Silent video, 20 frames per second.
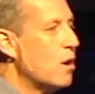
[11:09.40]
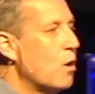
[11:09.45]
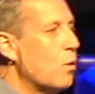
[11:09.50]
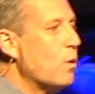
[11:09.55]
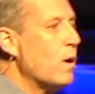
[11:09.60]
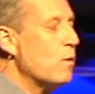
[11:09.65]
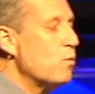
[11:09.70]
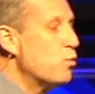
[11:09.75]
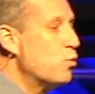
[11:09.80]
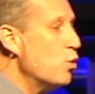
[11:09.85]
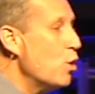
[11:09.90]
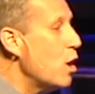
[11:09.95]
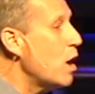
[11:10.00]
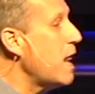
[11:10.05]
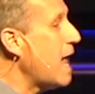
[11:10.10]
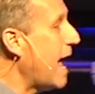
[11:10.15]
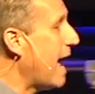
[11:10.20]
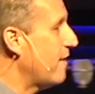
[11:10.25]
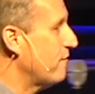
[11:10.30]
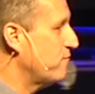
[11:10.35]
What would
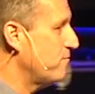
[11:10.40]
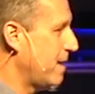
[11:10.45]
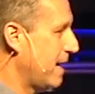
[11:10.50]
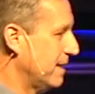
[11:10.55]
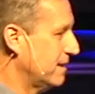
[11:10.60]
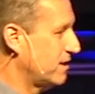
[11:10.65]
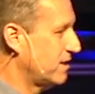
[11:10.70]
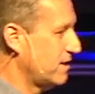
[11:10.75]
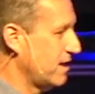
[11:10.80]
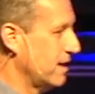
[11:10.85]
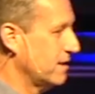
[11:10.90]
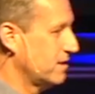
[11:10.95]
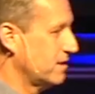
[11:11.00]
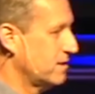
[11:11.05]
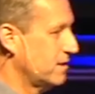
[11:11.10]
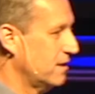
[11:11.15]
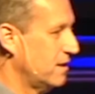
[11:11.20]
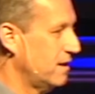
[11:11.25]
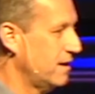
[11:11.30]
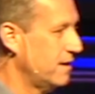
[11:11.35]
have made sense
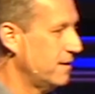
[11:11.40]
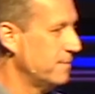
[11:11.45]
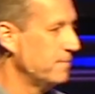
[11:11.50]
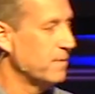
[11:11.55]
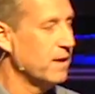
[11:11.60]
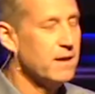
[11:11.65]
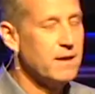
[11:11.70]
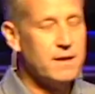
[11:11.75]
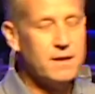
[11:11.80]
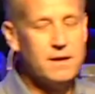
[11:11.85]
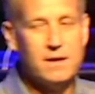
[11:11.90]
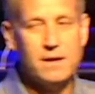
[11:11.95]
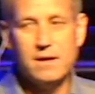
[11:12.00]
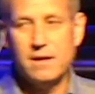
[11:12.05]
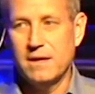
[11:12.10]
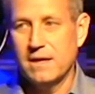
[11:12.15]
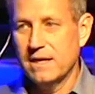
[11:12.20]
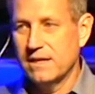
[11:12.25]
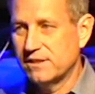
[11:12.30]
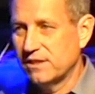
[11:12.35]
to them
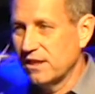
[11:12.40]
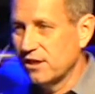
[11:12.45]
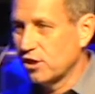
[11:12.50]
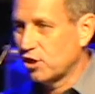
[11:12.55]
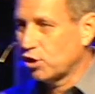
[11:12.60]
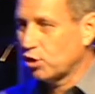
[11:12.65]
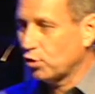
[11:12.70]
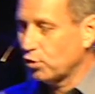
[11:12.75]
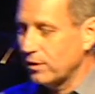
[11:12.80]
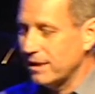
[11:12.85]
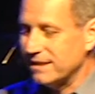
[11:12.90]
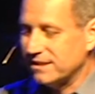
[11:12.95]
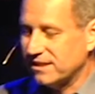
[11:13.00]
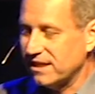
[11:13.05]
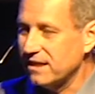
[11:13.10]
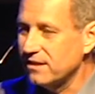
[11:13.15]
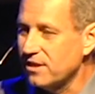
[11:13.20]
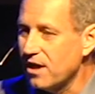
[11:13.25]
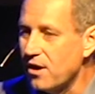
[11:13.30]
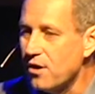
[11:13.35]
is
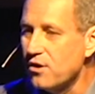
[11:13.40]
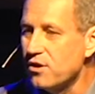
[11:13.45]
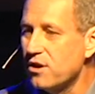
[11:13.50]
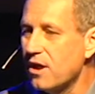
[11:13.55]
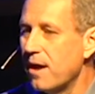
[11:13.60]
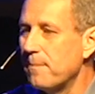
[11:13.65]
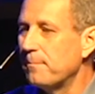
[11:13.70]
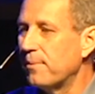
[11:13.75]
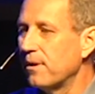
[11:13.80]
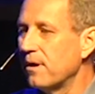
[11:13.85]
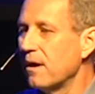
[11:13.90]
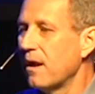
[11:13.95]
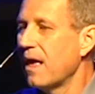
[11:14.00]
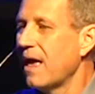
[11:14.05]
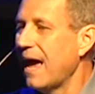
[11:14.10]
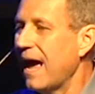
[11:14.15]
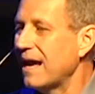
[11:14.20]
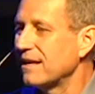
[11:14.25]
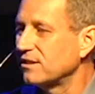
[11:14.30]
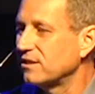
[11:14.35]
increasing their number
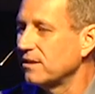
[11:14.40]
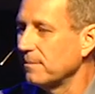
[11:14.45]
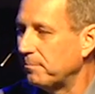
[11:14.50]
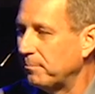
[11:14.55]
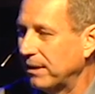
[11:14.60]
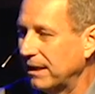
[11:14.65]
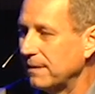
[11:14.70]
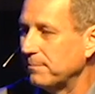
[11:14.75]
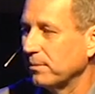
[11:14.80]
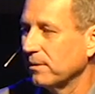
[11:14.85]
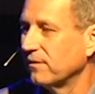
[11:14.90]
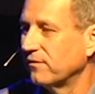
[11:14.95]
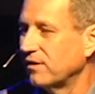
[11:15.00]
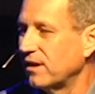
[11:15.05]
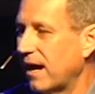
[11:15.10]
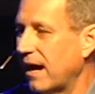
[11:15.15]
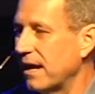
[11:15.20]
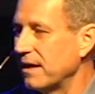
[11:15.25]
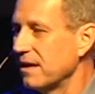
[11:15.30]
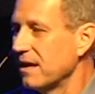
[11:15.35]
as the people of
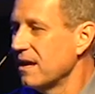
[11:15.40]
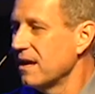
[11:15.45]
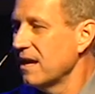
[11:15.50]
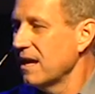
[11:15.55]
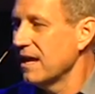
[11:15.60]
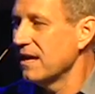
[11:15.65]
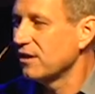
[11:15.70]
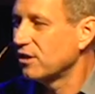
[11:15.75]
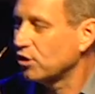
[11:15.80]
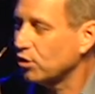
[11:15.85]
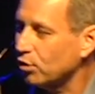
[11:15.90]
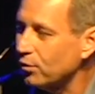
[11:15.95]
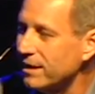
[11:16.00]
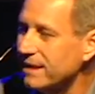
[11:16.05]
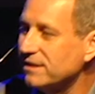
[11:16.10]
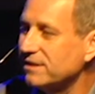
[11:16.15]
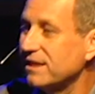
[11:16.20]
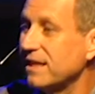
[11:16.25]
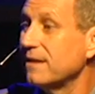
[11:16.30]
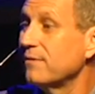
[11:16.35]
God.
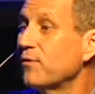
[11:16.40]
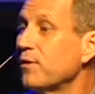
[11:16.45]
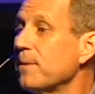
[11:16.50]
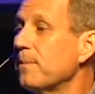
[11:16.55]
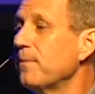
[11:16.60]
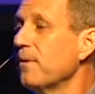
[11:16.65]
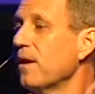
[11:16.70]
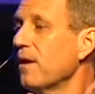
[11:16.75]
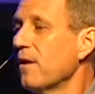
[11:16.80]
Increasing the